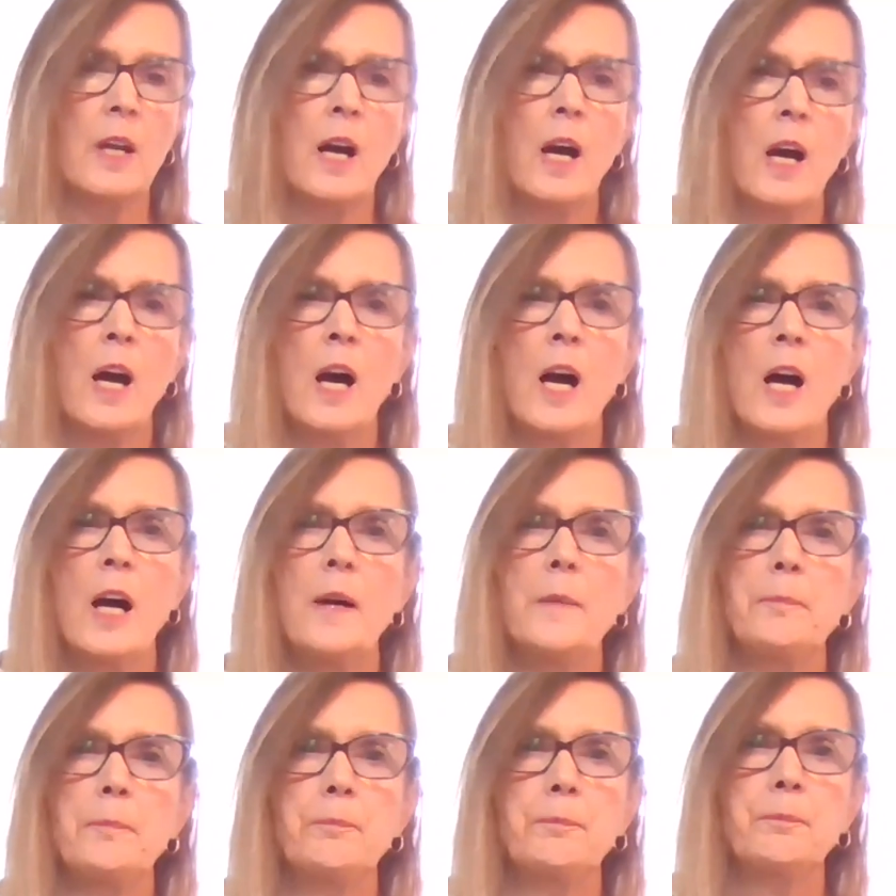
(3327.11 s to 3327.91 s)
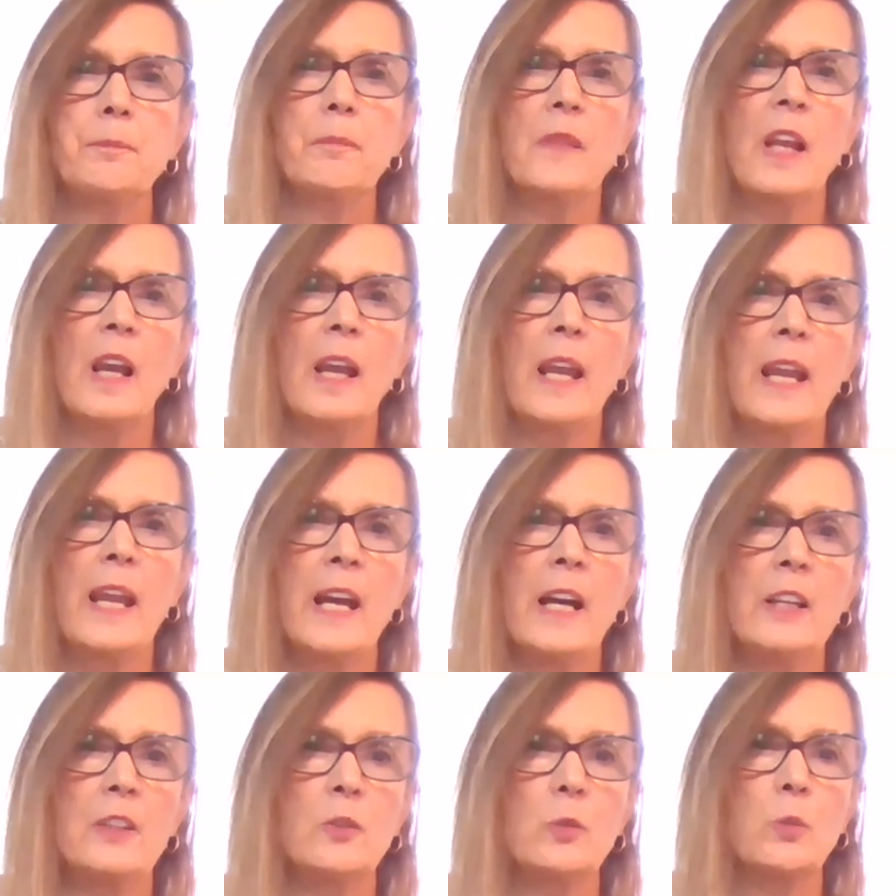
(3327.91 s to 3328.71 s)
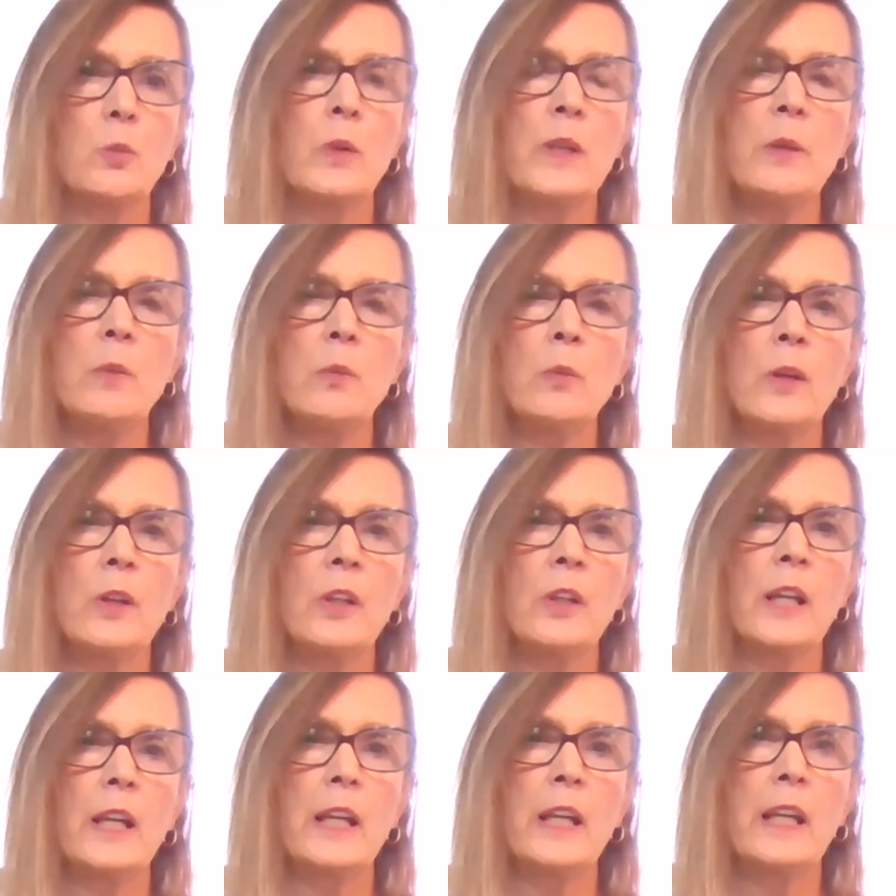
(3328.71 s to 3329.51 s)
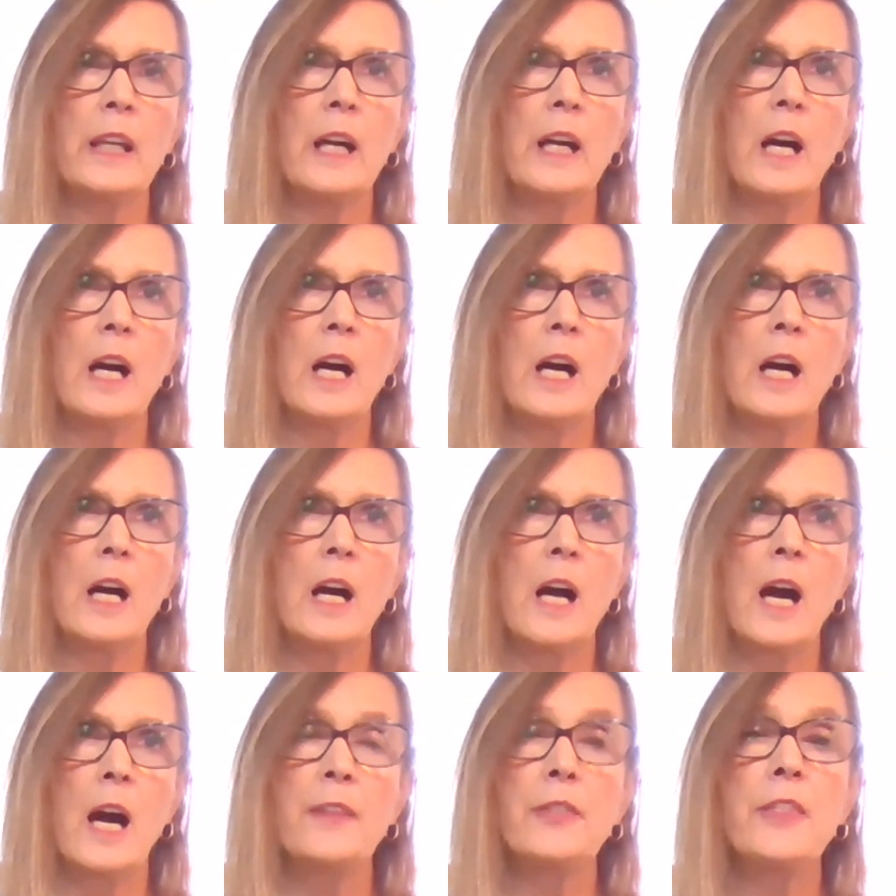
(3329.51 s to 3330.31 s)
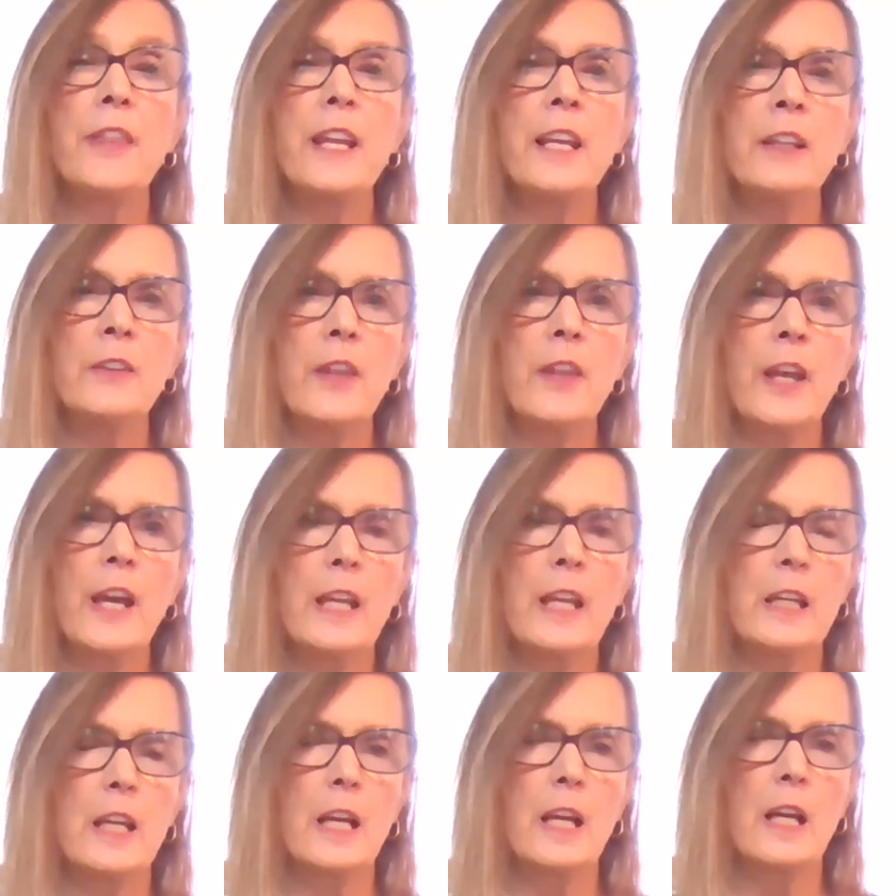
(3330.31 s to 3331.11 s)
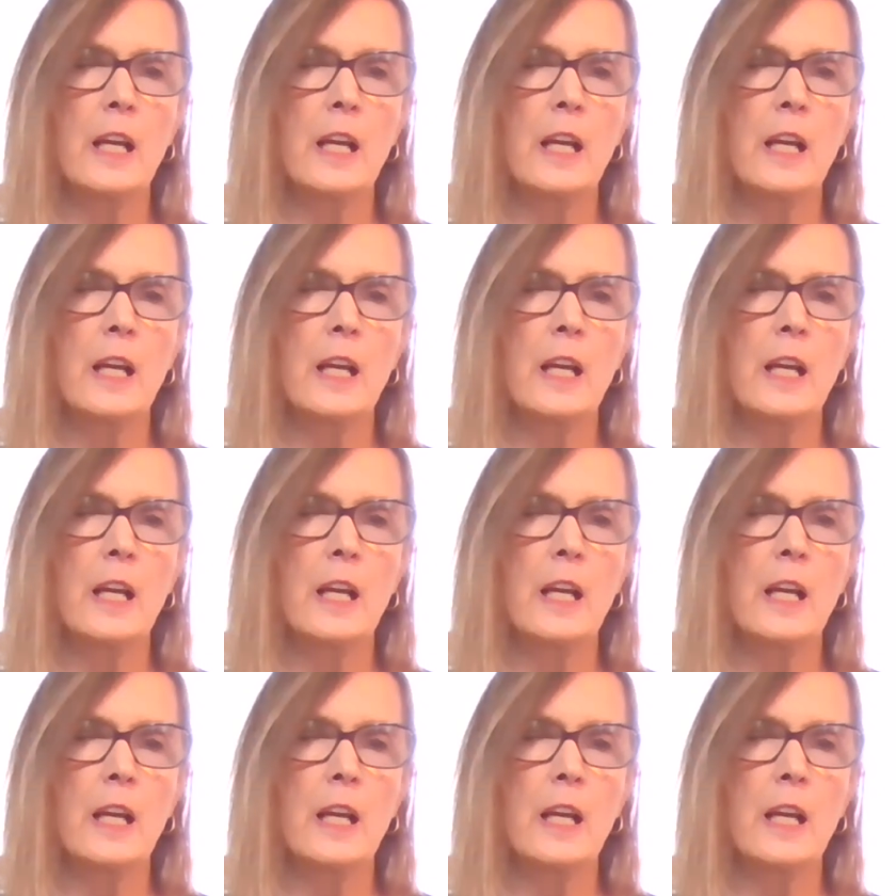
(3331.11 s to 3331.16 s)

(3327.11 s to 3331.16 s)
And we really, I think that,